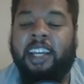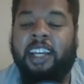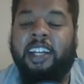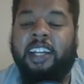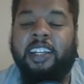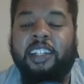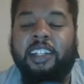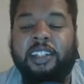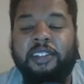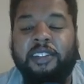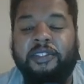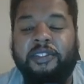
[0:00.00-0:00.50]

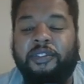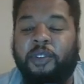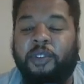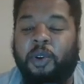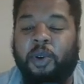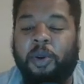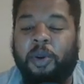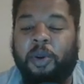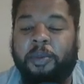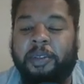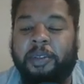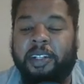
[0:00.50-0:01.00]
Looking
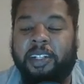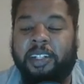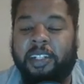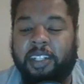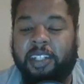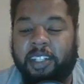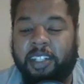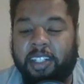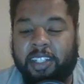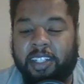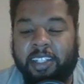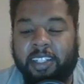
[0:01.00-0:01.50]
for him
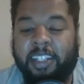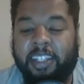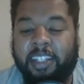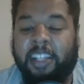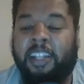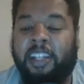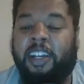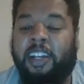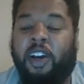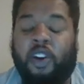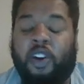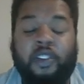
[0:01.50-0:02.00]
to
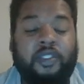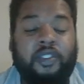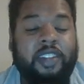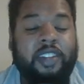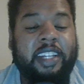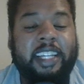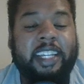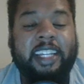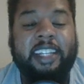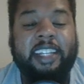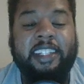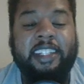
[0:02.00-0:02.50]
hopefully
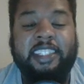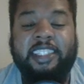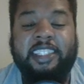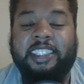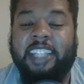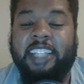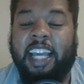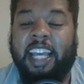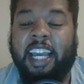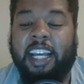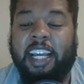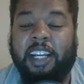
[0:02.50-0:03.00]
get his
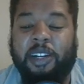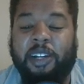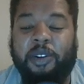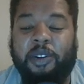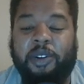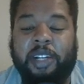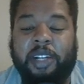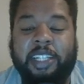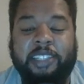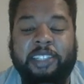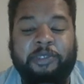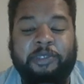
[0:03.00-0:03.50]
shot
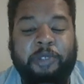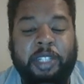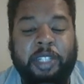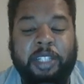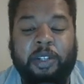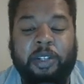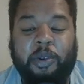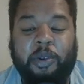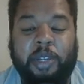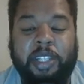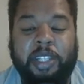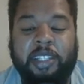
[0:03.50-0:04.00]
going. We
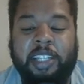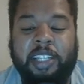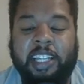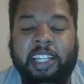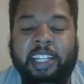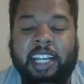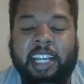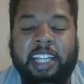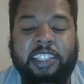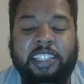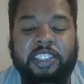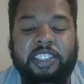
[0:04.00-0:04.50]
know he
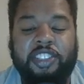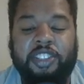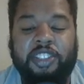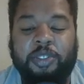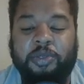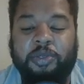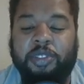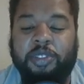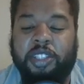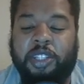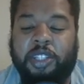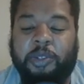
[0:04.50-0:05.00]
likes to shoot
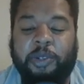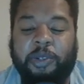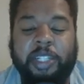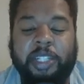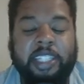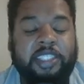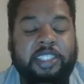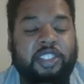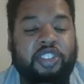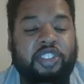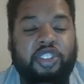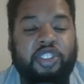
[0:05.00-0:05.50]
the three.
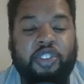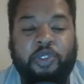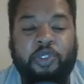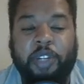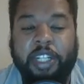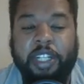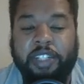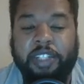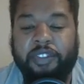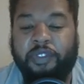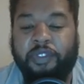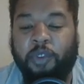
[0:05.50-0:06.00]
He's a
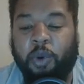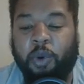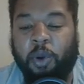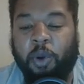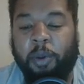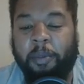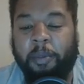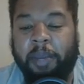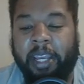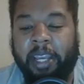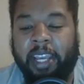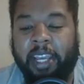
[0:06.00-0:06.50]
stretch four,
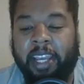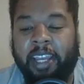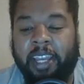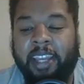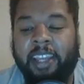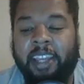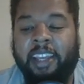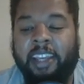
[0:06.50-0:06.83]
man.